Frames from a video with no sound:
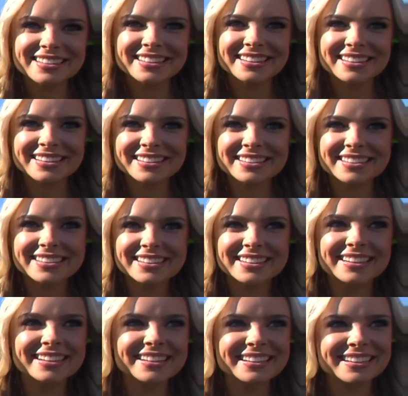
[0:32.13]

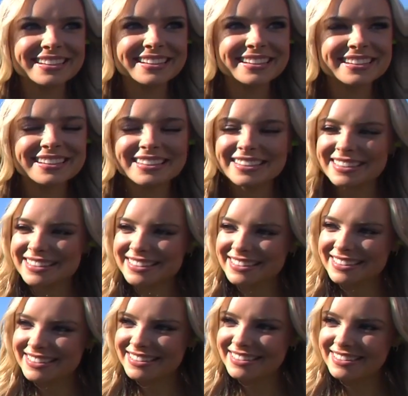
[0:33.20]

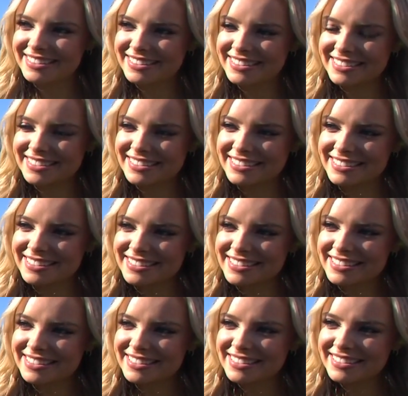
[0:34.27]

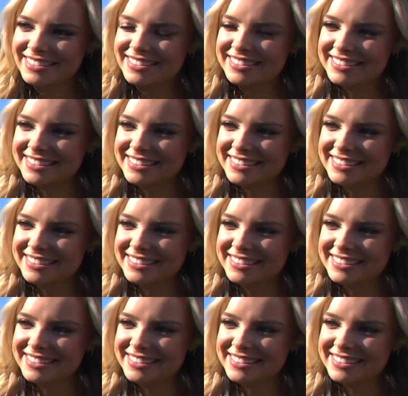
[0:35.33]
This person isn't speaking.